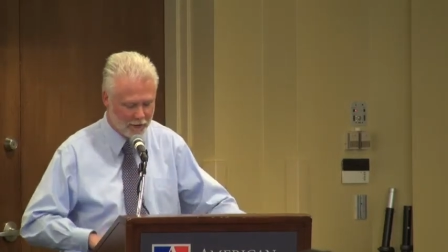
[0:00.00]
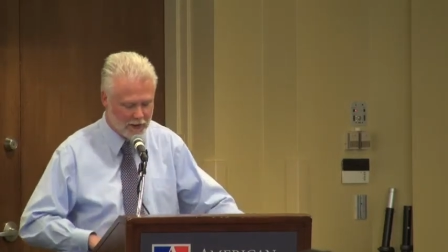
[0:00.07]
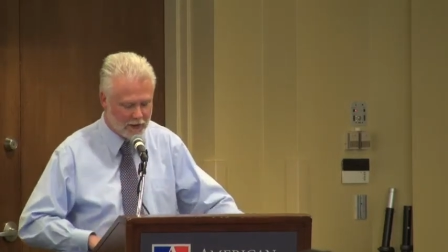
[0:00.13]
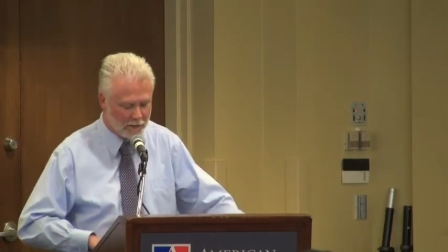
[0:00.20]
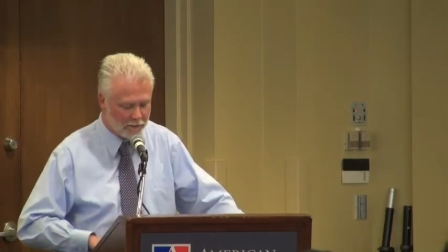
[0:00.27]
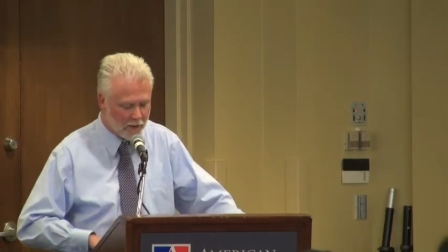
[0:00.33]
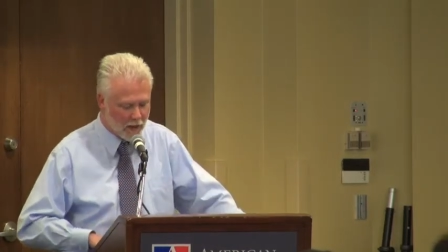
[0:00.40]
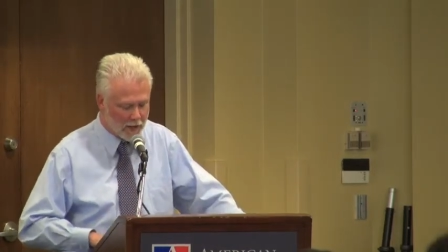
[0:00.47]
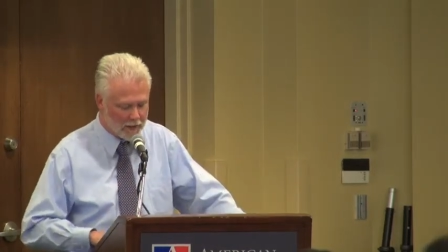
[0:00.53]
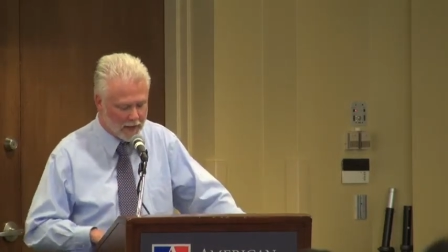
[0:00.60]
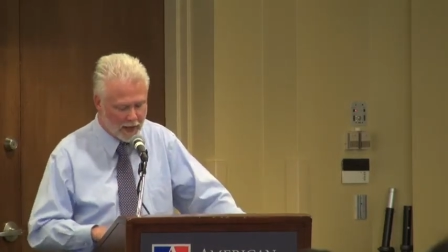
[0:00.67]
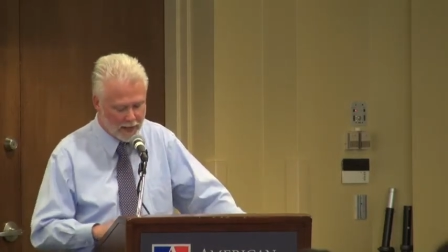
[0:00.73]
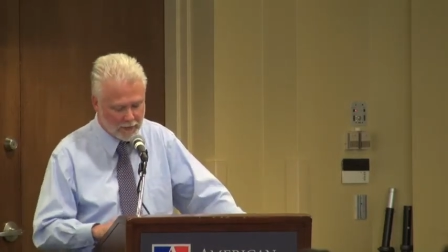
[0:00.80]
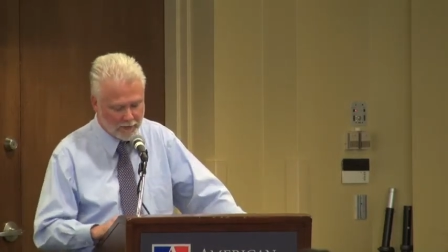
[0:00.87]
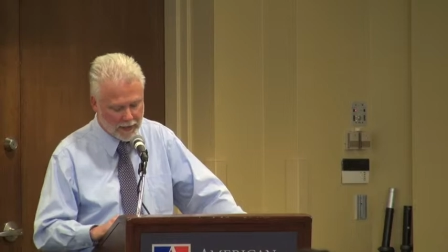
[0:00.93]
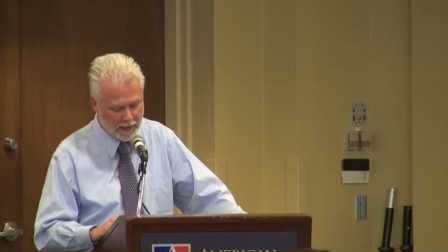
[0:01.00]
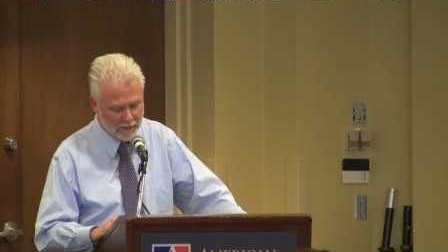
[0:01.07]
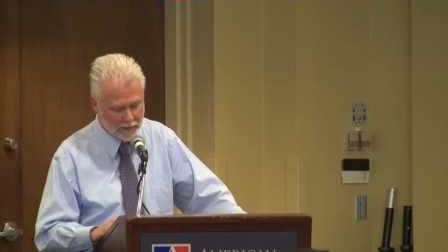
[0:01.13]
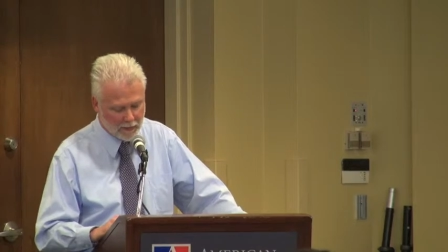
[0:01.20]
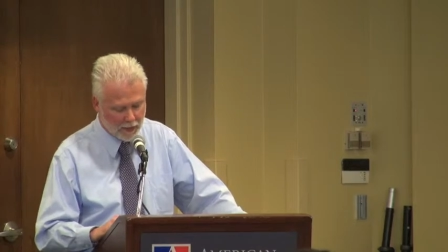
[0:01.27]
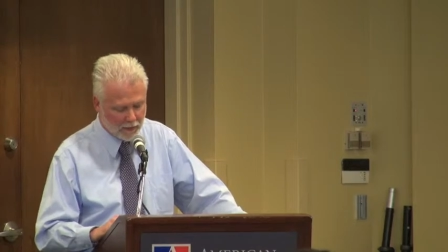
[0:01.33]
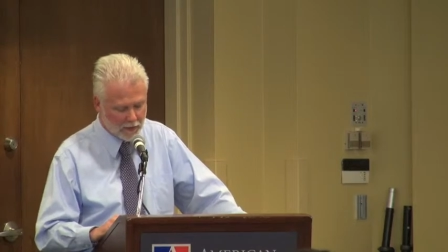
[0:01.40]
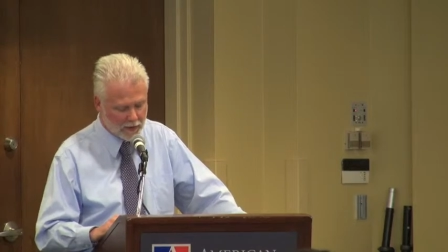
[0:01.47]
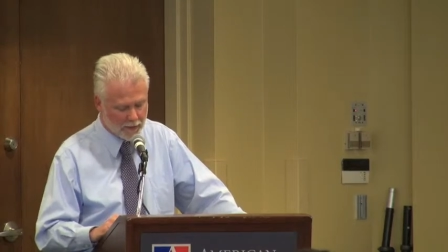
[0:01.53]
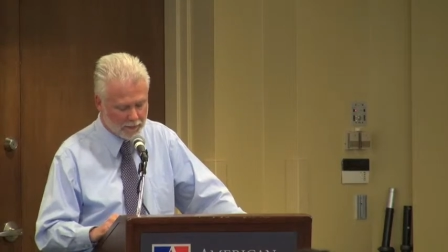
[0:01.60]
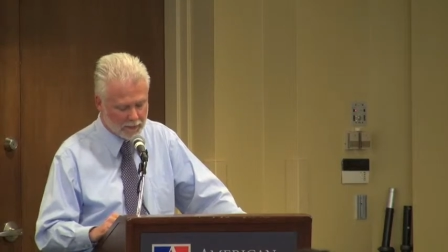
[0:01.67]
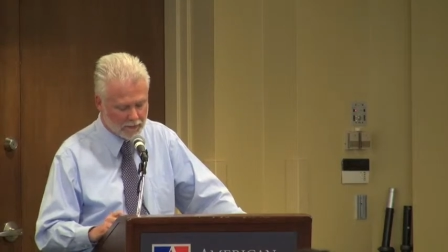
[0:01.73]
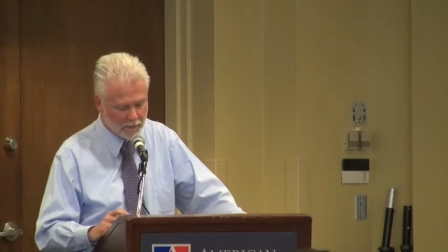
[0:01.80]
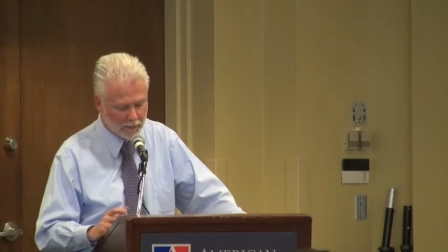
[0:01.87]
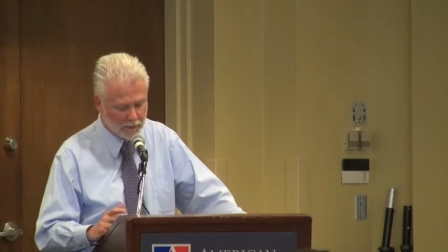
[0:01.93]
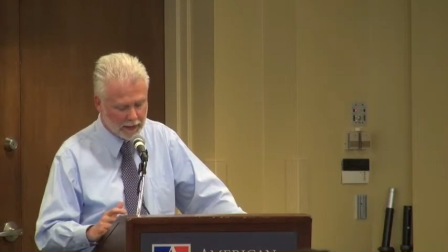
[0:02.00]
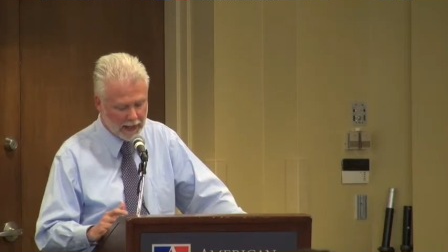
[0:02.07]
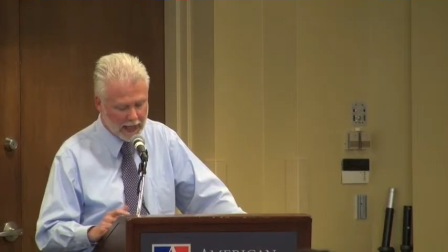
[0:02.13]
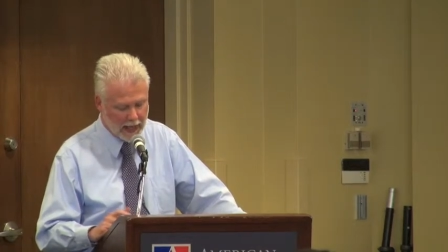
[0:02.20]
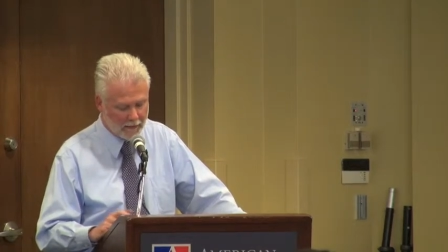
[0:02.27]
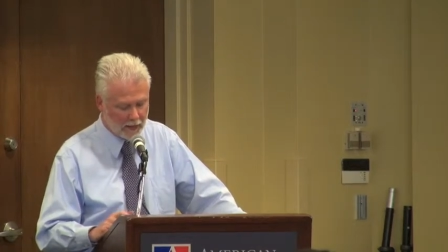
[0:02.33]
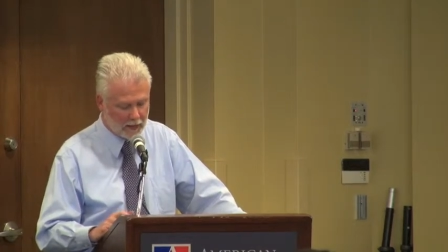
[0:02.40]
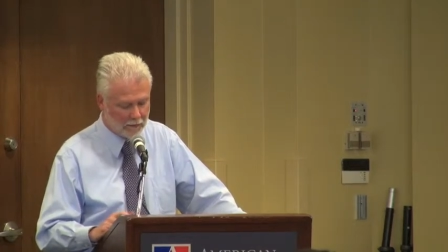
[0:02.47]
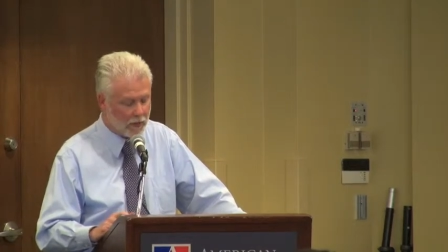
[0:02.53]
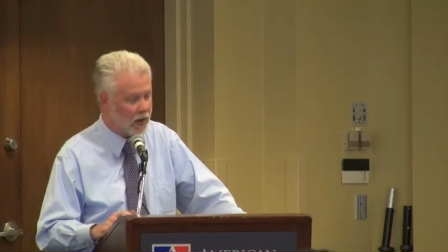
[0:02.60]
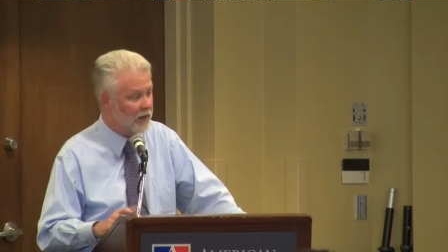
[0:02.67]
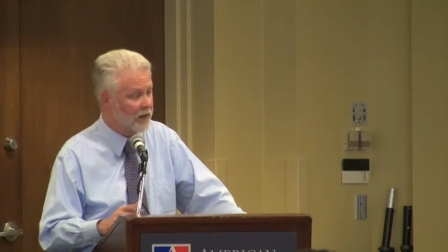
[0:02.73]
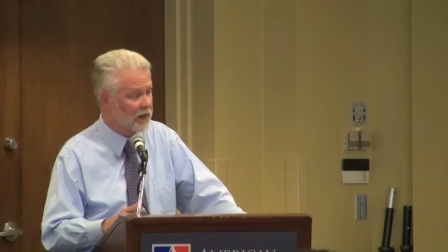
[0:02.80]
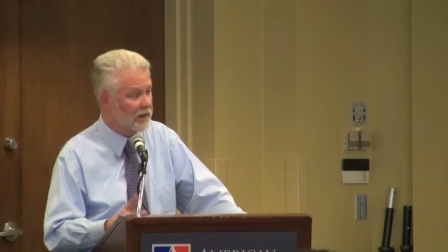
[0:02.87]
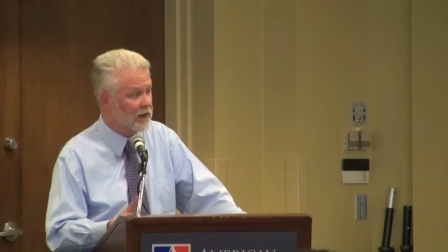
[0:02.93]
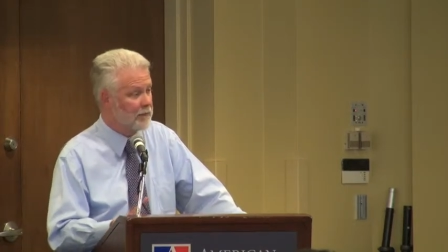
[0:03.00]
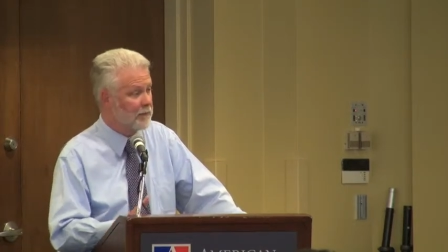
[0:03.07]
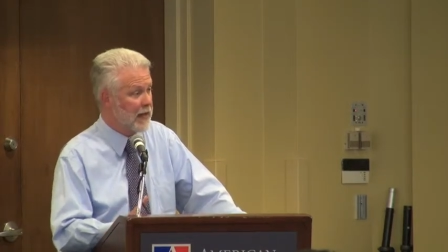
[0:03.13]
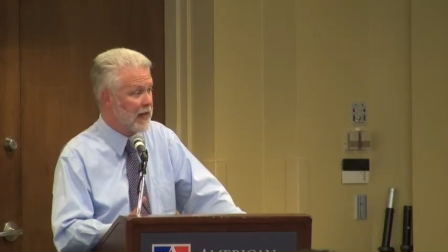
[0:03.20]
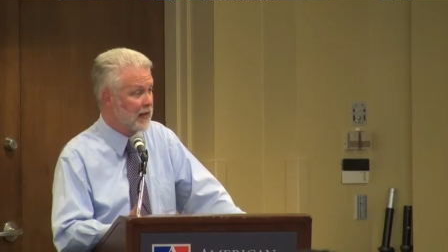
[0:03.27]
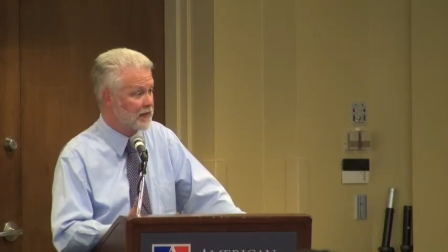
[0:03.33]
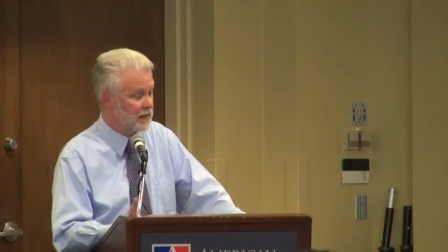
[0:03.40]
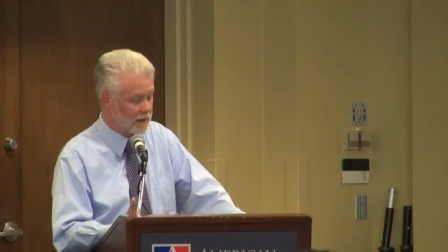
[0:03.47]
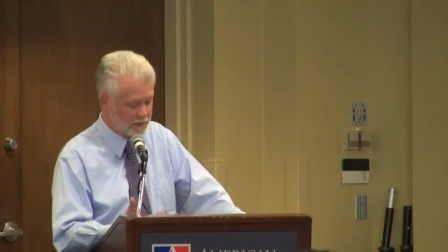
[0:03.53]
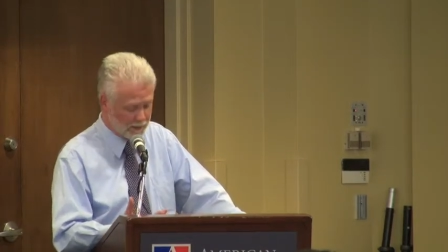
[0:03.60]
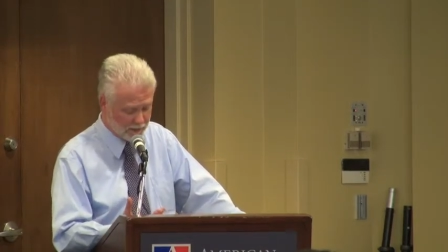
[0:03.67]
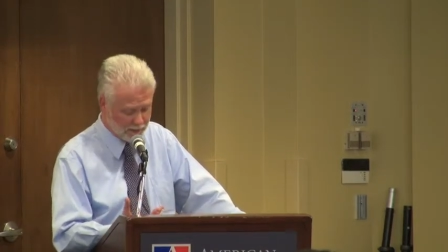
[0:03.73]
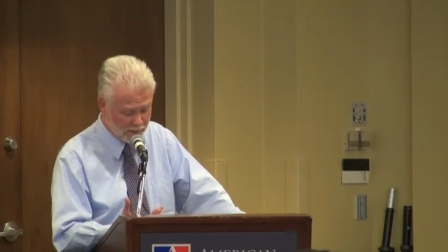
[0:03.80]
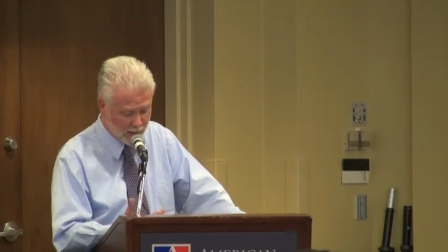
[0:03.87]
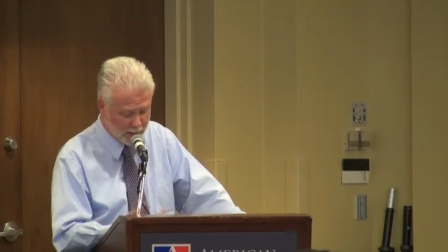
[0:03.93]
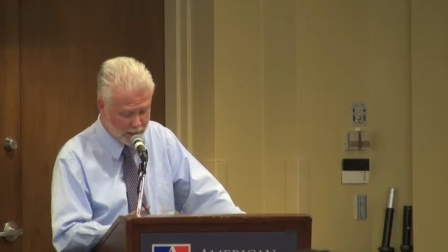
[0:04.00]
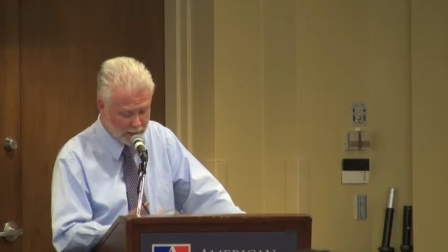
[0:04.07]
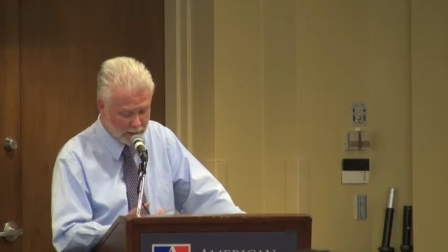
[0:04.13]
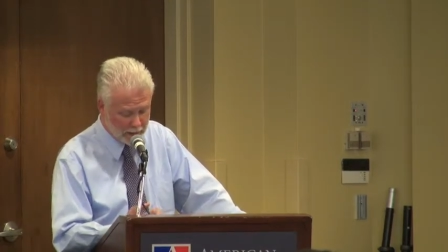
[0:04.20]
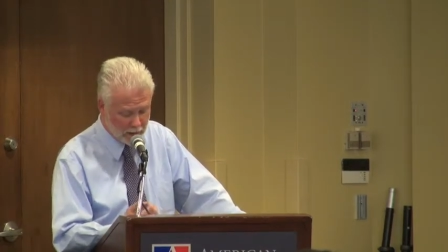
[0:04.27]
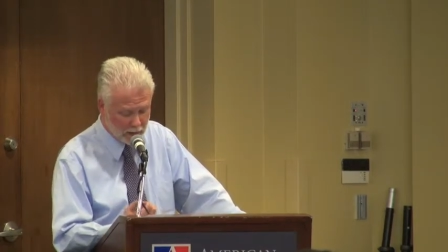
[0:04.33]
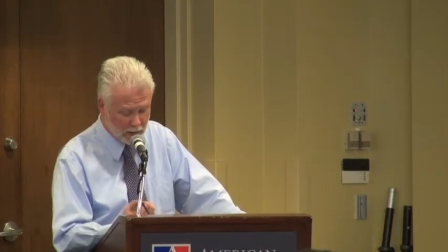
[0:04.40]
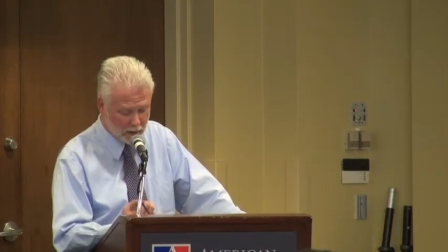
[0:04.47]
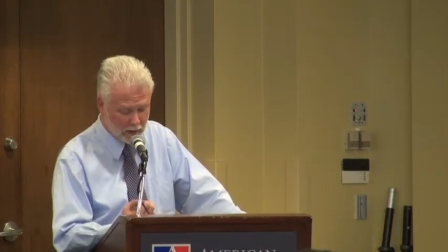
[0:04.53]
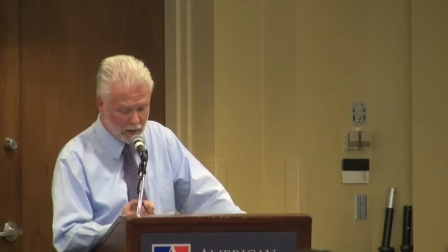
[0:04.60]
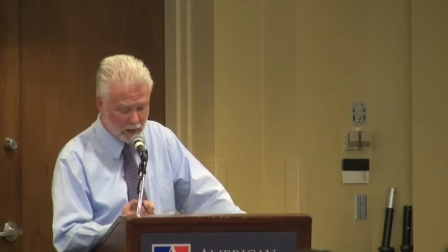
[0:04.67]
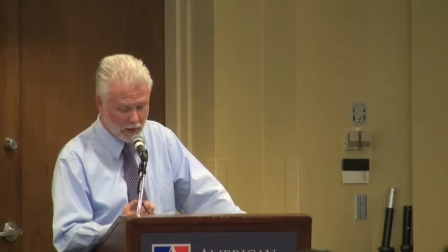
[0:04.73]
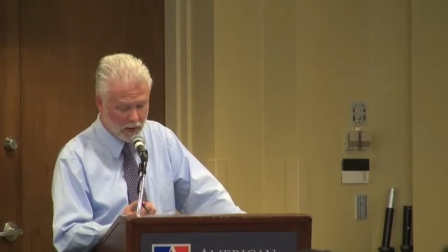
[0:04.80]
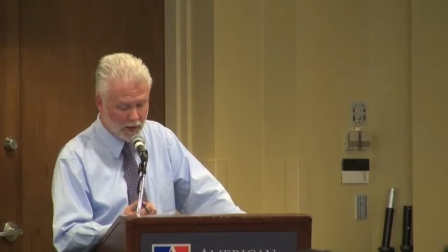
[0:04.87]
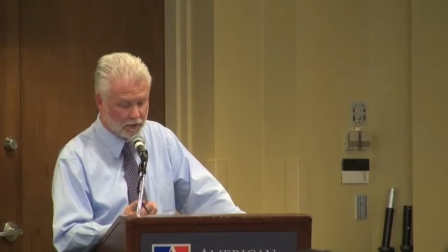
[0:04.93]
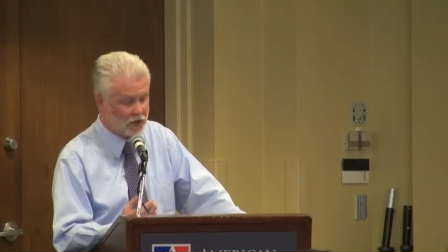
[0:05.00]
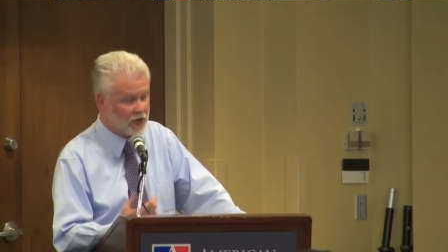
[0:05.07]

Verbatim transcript: we defined high impact scholarship as really having positive impacts on society, uh,